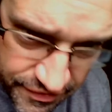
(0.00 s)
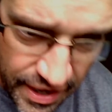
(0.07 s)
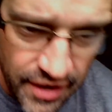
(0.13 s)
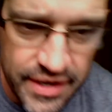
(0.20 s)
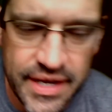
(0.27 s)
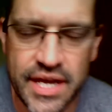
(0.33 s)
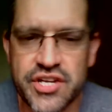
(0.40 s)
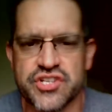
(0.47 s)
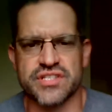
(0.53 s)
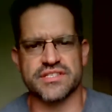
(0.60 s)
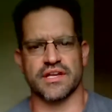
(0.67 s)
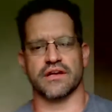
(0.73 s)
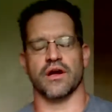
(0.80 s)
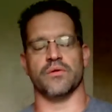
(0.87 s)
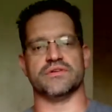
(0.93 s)
variations
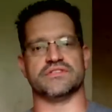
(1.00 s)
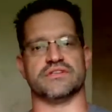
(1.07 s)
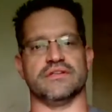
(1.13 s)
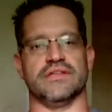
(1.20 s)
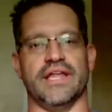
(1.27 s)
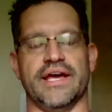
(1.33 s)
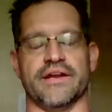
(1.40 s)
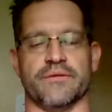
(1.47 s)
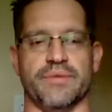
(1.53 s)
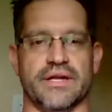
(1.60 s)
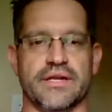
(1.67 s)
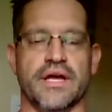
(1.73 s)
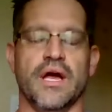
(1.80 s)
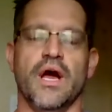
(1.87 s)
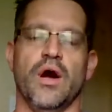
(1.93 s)
I'll go into later,
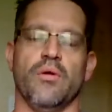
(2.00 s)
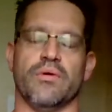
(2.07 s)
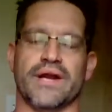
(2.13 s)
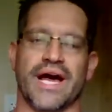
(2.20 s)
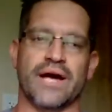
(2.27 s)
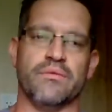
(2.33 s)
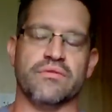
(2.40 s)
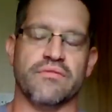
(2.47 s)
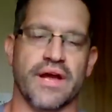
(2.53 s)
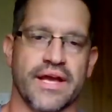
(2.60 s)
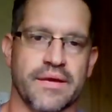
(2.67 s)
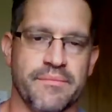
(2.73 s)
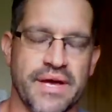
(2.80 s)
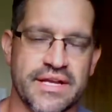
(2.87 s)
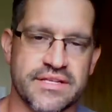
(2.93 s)
but what I would
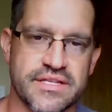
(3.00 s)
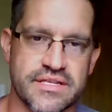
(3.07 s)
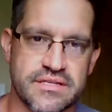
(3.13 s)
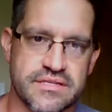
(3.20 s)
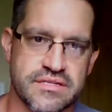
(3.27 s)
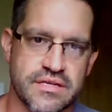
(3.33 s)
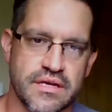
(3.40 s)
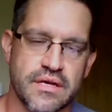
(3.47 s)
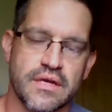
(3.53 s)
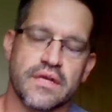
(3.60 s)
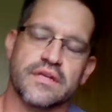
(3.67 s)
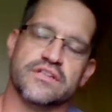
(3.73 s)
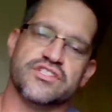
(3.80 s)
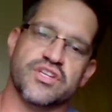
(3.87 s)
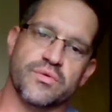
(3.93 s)
recommend is
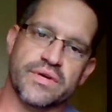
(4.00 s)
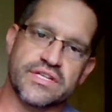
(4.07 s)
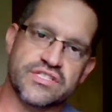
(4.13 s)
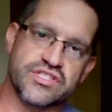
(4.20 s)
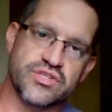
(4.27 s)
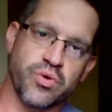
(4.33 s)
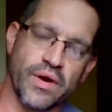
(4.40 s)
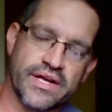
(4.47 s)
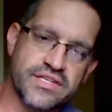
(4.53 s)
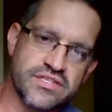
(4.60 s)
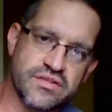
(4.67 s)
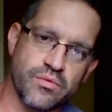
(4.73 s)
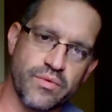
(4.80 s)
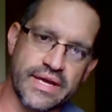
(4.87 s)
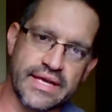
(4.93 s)
doing
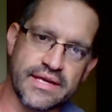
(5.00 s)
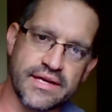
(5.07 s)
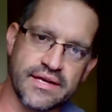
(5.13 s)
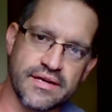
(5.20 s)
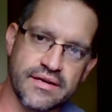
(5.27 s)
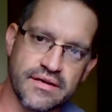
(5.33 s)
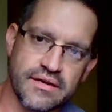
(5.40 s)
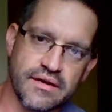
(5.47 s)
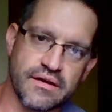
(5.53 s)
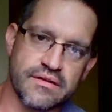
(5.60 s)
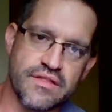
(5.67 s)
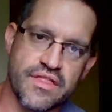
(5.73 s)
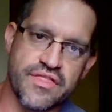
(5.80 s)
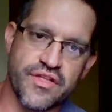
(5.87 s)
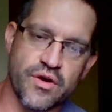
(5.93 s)
twice a week
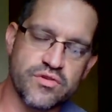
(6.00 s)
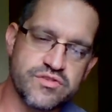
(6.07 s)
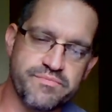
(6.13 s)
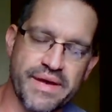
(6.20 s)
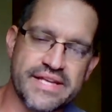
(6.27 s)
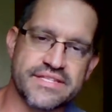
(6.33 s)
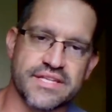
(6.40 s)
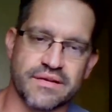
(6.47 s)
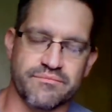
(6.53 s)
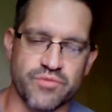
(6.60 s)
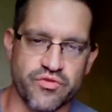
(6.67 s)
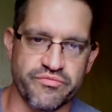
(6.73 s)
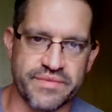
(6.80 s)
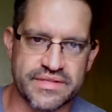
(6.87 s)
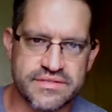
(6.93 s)
those basic
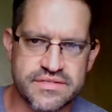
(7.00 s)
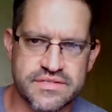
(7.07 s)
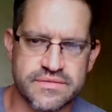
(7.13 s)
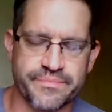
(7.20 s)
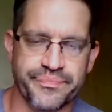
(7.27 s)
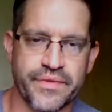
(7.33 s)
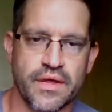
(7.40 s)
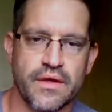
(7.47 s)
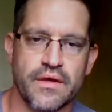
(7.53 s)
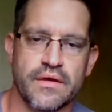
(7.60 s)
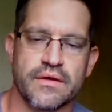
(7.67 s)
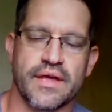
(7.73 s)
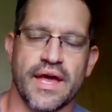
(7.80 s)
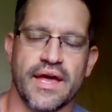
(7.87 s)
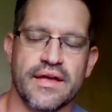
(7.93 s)
movements,
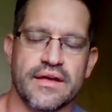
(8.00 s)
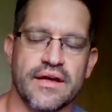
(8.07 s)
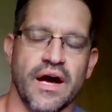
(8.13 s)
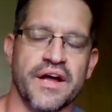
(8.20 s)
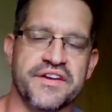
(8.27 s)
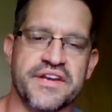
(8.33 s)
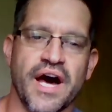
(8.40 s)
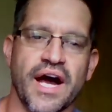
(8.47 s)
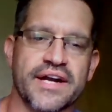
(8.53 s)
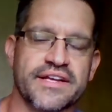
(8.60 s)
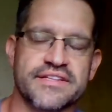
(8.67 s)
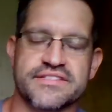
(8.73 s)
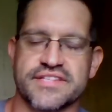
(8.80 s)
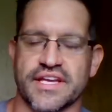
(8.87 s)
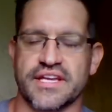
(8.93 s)
okay, on
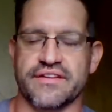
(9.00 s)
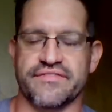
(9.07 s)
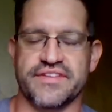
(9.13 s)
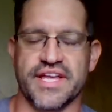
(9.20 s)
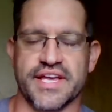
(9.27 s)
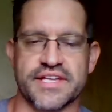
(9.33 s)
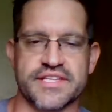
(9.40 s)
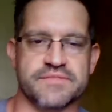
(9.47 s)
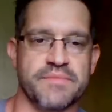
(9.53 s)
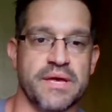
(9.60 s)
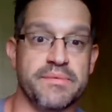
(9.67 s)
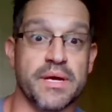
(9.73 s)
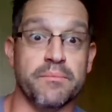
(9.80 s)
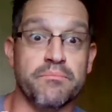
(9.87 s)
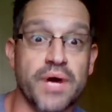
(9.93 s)
non-consecutive days.
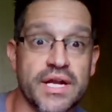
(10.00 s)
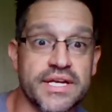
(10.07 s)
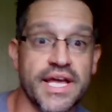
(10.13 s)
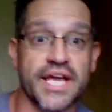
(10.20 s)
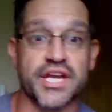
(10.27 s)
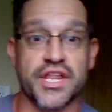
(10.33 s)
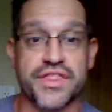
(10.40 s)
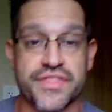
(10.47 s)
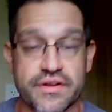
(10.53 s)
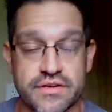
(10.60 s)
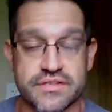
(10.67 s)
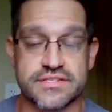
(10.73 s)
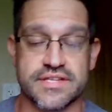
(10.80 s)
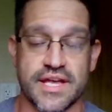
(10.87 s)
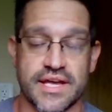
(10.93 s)
Maybe a Monday and a
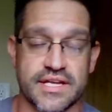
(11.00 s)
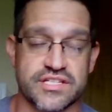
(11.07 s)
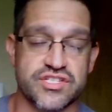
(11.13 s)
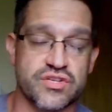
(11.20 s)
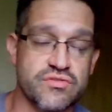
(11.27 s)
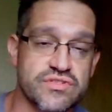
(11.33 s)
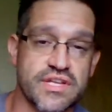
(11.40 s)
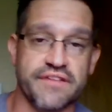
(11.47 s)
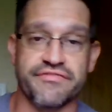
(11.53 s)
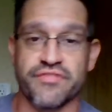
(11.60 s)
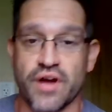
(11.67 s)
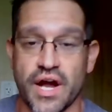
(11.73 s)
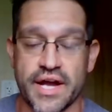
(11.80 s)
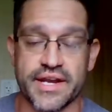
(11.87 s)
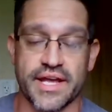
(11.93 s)
Thursday, Tuesday,
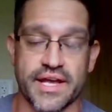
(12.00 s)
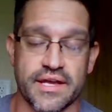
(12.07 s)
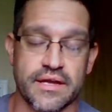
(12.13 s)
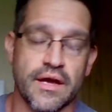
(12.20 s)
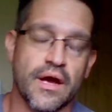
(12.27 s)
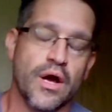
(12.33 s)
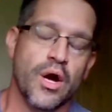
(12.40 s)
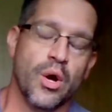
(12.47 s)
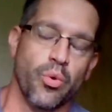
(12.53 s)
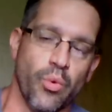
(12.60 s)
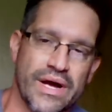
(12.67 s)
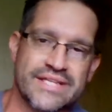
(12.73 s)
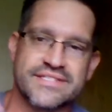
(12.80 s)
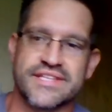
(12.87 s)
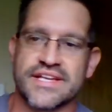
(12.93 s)
Friday,
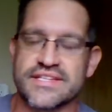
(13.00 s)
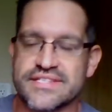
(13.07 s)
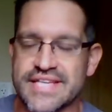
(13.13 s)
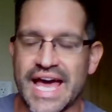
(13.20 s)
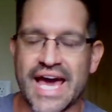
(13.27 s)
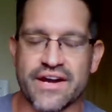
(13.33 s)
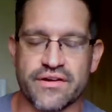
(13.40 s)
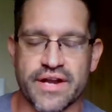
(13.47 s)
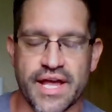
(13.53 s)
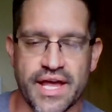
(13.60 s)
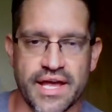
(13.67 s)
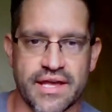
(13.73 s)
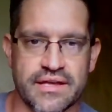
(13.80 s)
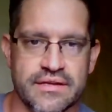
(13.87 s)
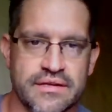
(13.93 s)
Wednesday,
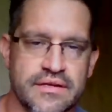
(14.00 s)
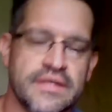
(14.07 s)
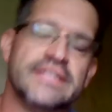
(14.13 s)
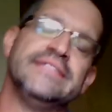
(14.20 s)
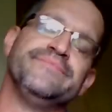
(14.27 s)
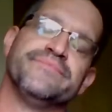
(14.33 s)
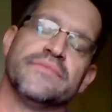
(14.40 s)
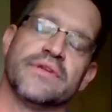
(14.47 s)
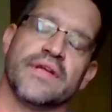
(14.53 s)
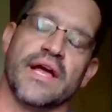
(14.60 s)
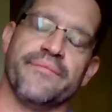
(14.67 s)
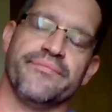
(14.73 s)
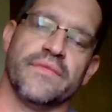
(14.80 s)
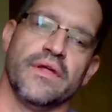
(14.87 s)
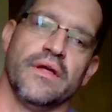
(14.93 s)
Saturday,
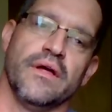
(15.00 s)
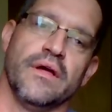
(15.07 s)
okay?